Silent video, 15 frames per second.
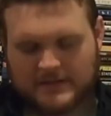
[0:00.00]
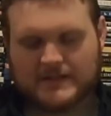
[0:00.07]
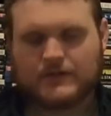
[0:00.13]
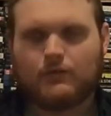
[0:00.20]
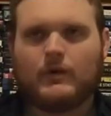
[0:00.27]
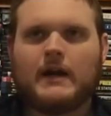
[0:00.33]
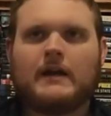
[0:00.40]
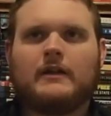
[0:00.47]
So
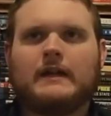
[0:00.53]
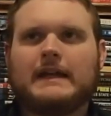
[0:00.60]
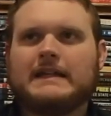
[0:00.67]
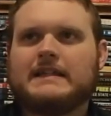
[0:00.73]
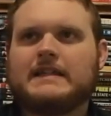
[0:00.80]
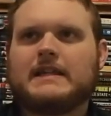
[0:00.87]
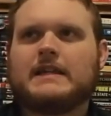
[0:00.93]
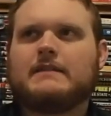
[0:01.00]
while I
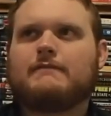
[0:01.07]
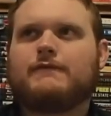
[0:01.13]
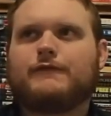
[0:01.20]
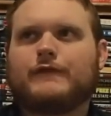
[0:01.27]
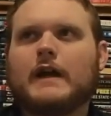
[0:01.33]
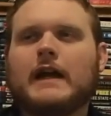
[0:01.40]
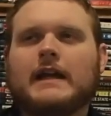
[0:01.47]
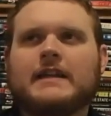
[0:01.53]
did
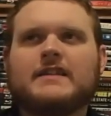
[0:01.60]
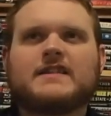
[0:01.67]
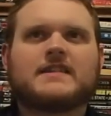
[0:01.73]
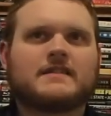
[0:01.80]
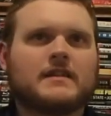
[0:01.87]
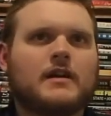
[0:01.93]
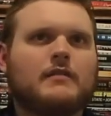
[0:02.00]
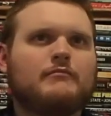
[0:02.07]
find
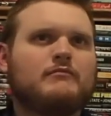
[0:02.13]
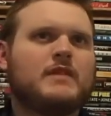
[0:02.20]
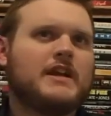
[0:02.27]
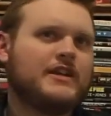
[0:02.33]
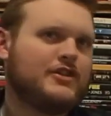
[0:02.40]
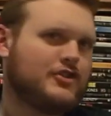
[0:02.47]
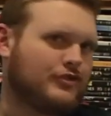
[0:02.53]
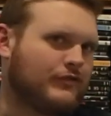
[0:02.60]
some
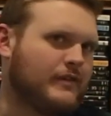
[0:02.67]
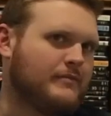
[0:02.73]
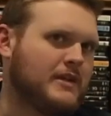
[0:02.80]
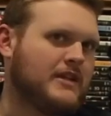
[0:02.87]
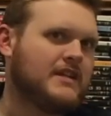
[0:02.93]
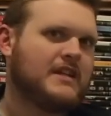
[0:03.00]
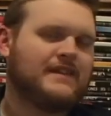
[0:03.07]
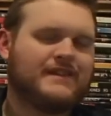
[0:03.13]

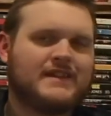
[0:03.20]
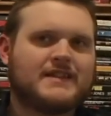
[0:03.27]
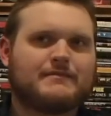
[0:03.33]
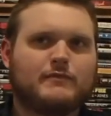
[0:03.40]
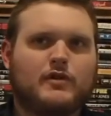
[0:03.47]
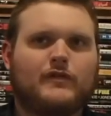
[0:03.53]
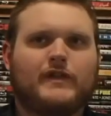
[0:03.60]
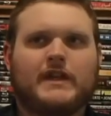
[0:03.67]
enjoyment in this
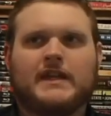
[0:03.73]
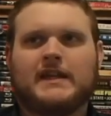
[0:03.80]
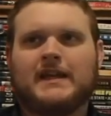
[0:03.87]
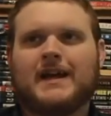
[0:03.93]
movie,